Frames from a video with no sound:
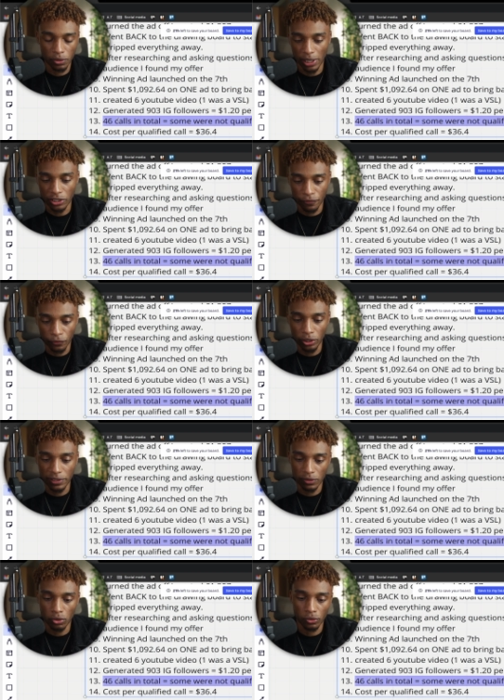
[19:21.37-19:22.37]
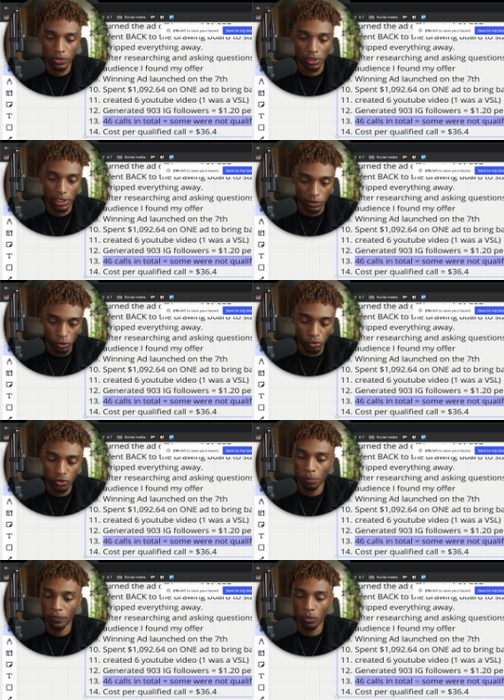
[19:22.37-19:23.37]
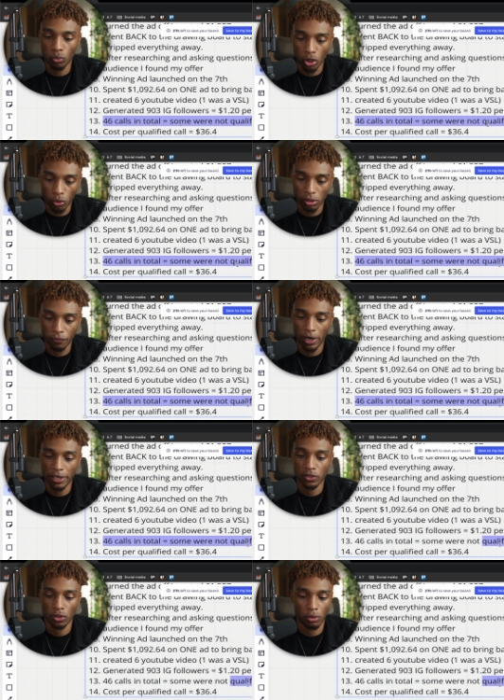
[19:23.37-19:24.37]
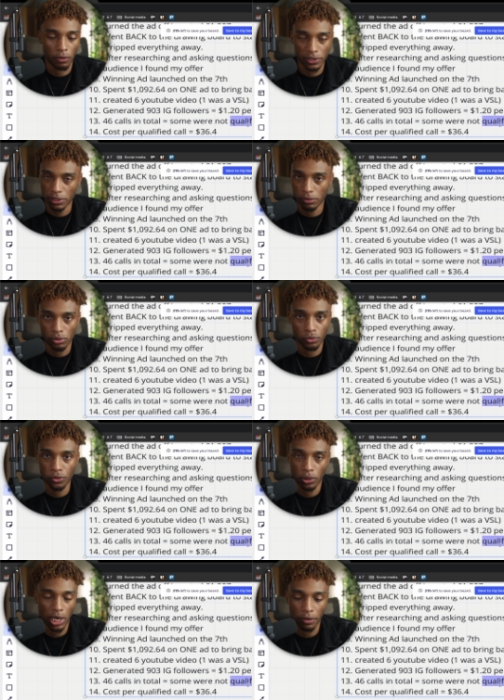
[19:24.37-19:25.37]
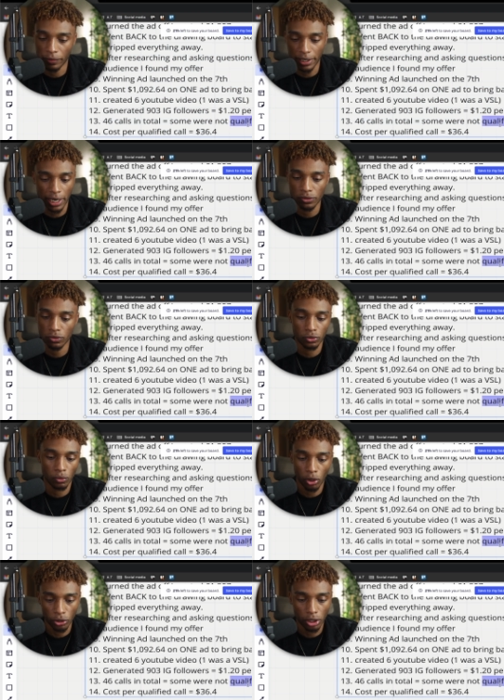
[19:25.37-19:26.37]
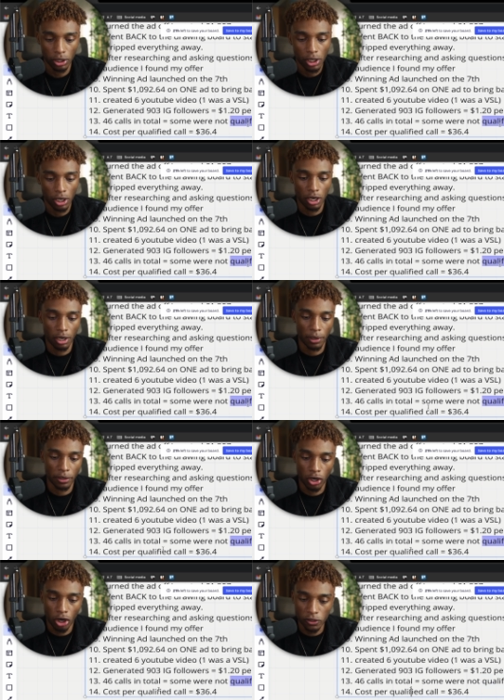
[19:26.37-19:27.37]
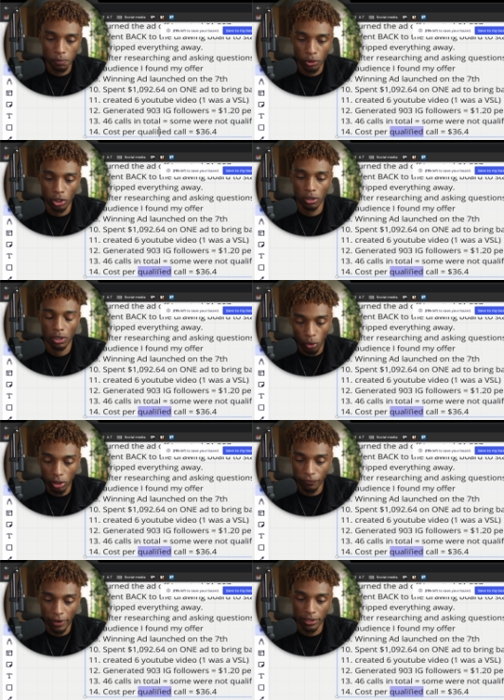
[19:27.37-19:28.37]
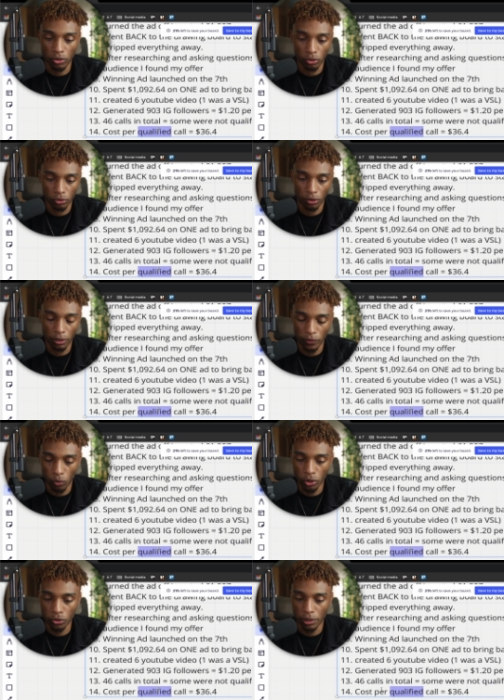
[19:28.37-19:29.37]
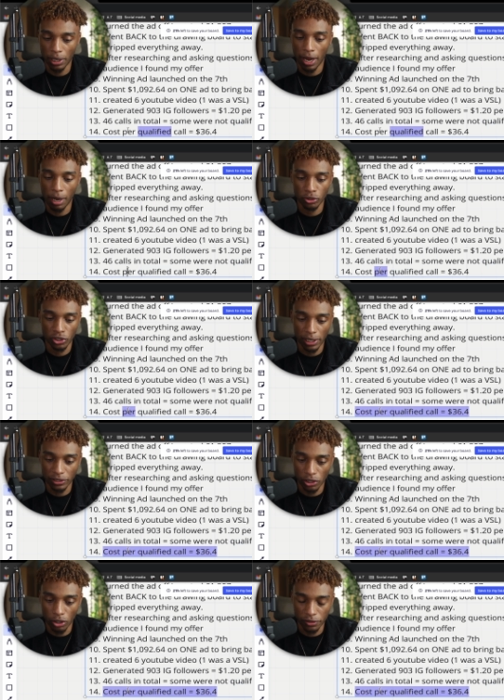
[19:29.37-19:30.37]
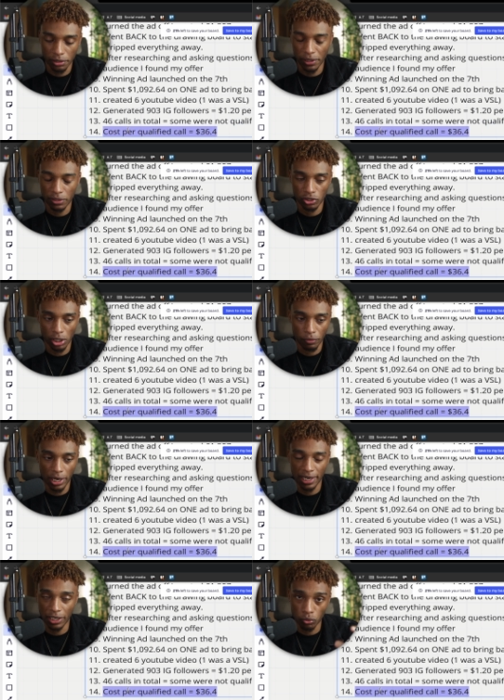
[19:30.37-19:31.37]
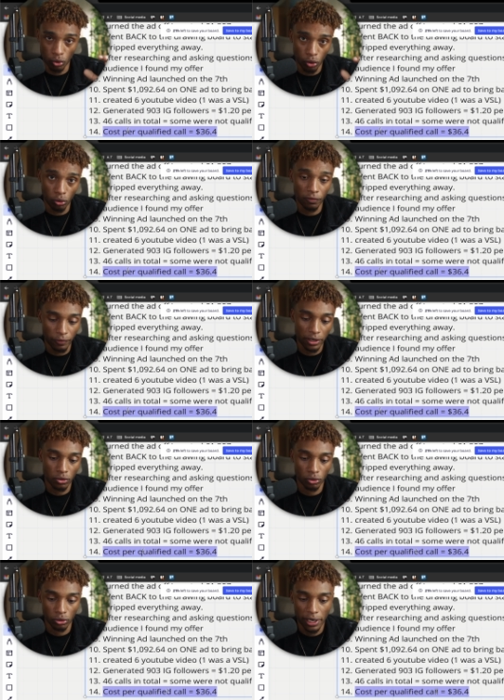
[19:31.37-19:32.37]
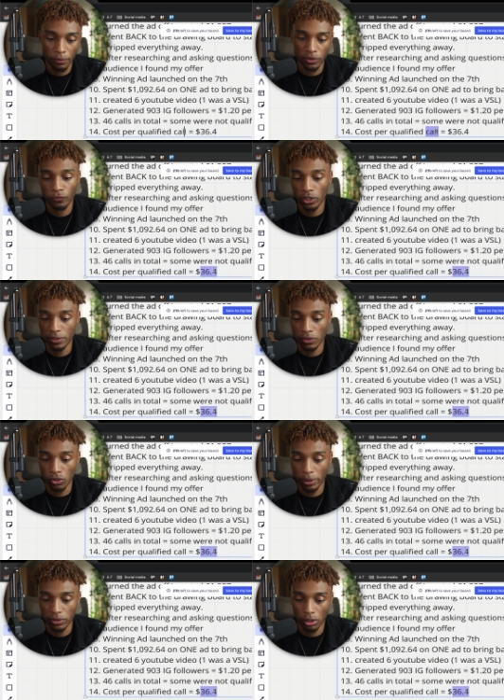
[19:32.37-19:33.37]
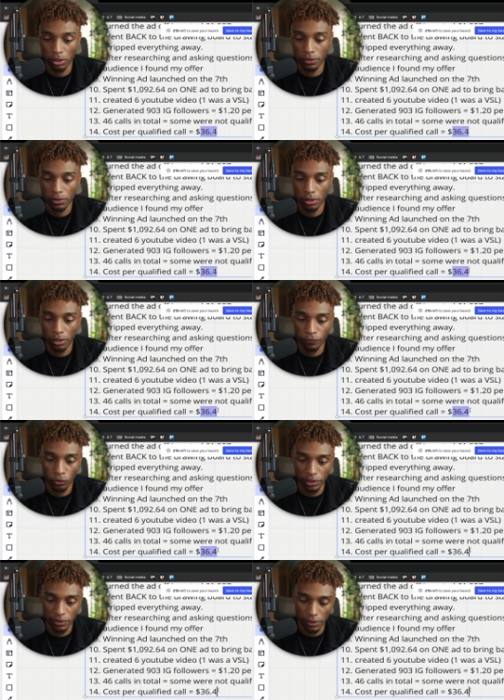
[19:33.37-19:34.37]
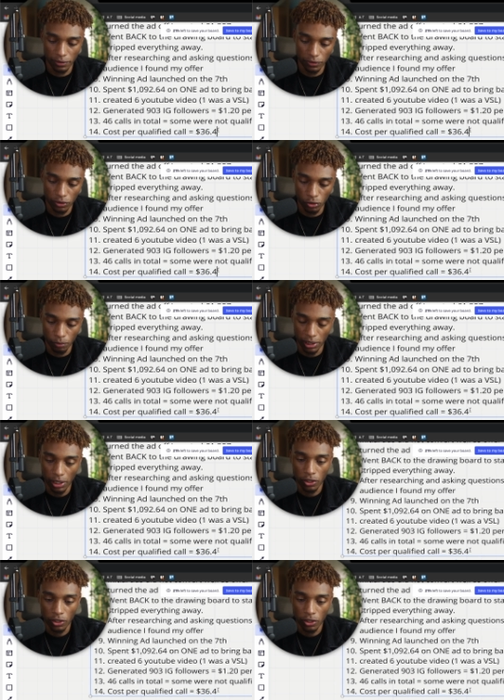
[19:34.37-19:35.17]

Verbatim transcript: It was actually 46 calls in, in total. Some of them weren't qualified. So obviously those were kind of like canceled and whatnot. Um, and the cost per qualified call though, if you're wondering like how much it actually costing me to generate an actual qualified call, it was 36 US dollars and 40 cents, excuse me.